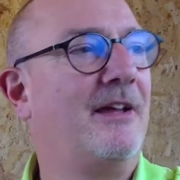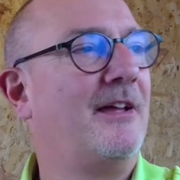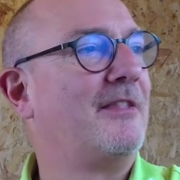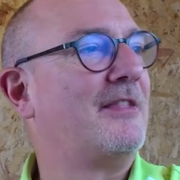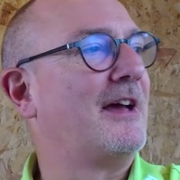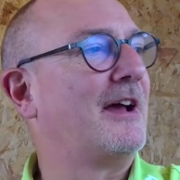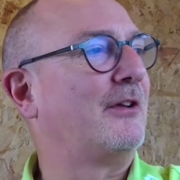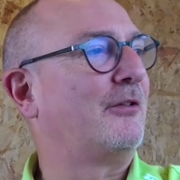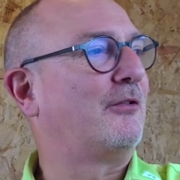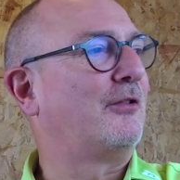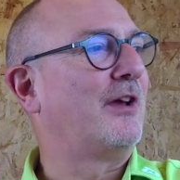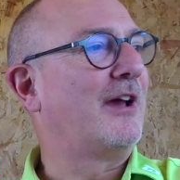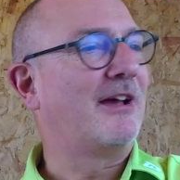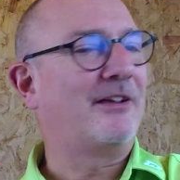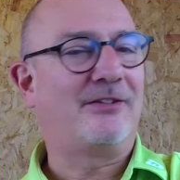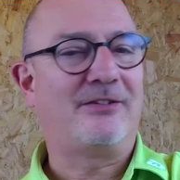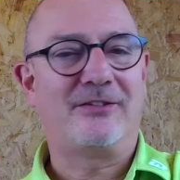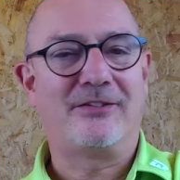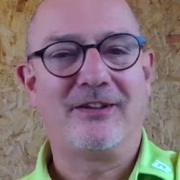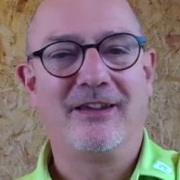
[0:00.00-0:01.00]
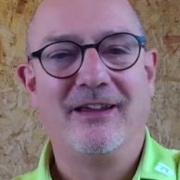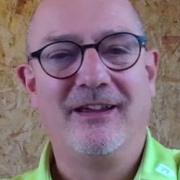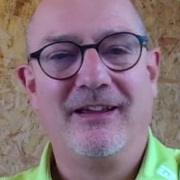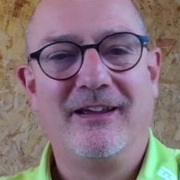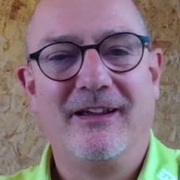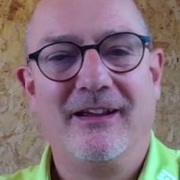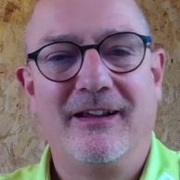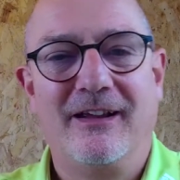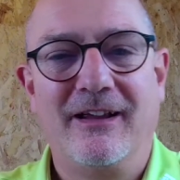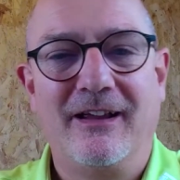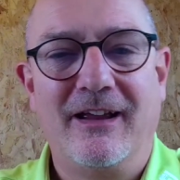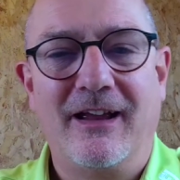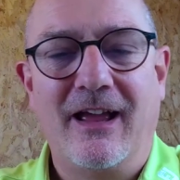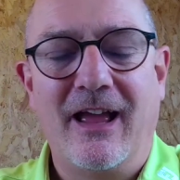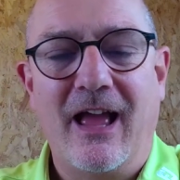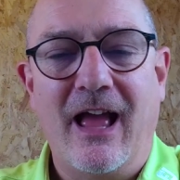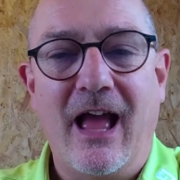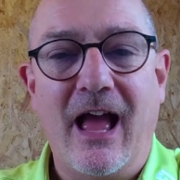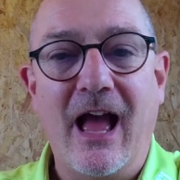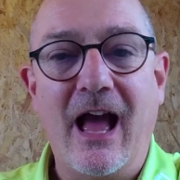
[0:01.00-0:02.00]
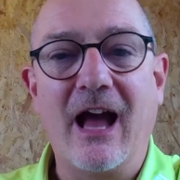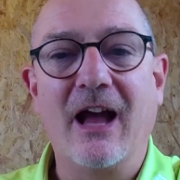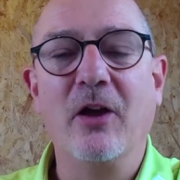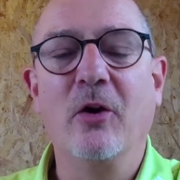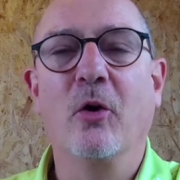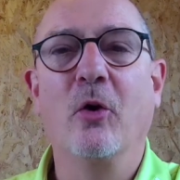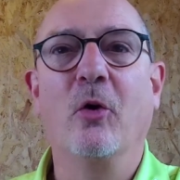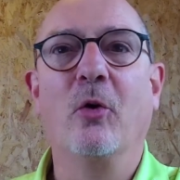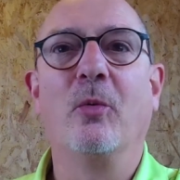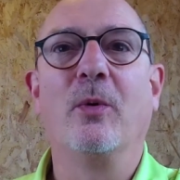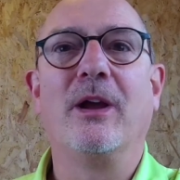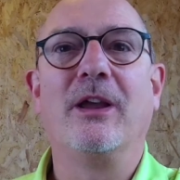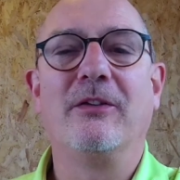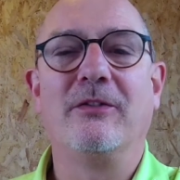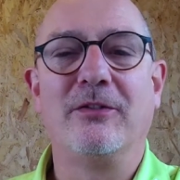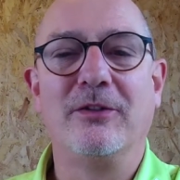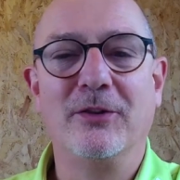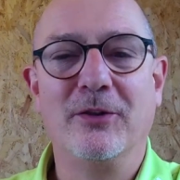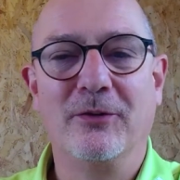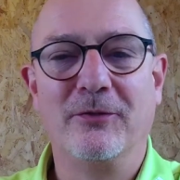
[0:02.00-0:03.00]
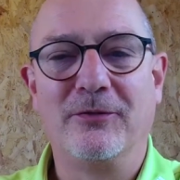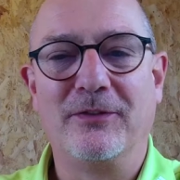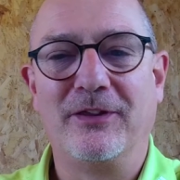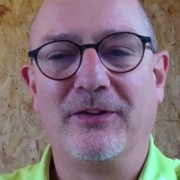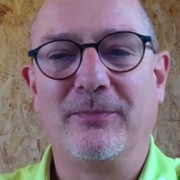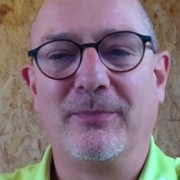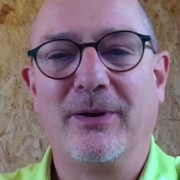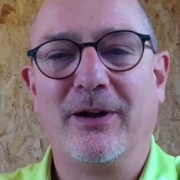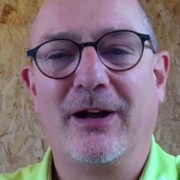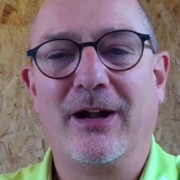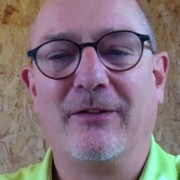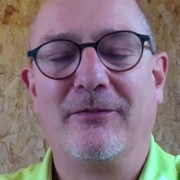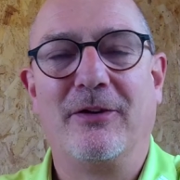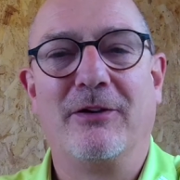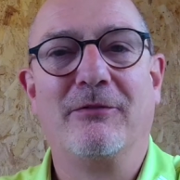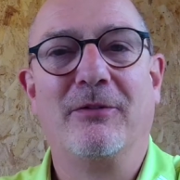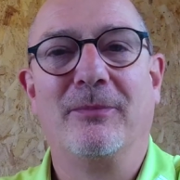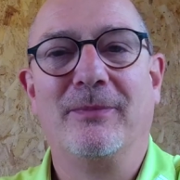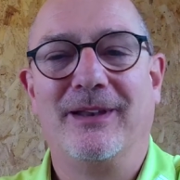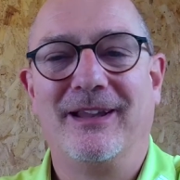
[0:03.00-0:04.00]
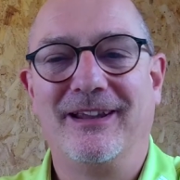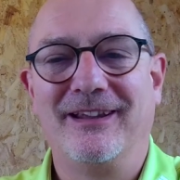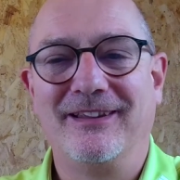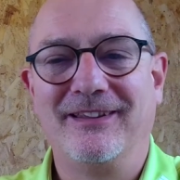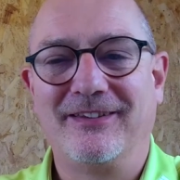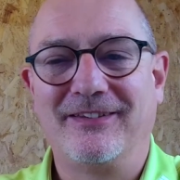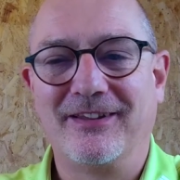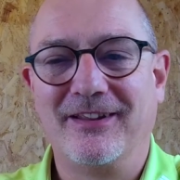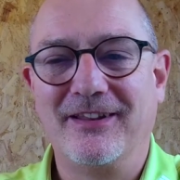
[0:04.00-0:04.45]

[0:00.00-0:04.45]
Thanks, Jess. I always love this part of our updates,